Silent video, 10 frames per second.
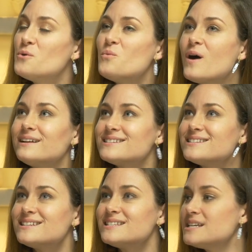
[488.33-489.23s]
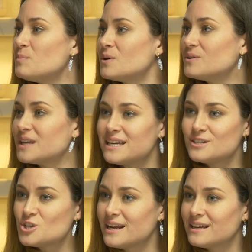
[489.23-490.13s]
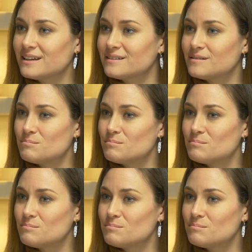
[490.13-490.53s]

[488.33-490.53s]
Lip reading: what does a typical ketogenic